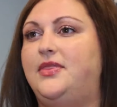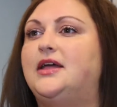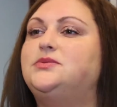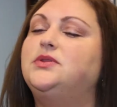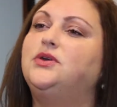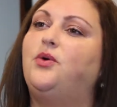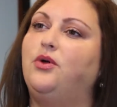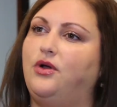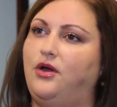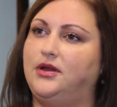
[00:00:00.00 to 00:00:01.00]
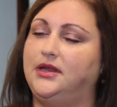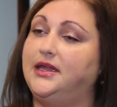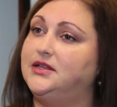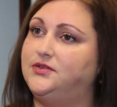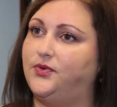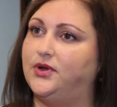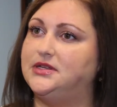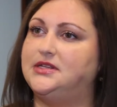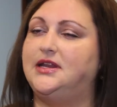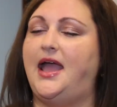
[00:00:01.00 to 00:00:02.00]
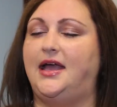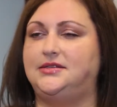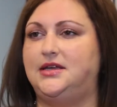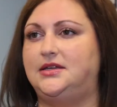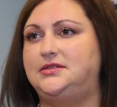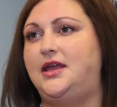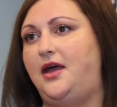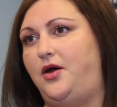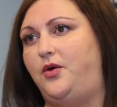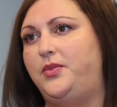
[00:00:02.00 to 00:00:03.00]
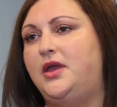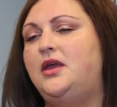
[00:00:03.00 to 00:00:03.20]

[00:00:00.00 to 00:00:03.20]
That's when the court called in Kids Voice and asked us to help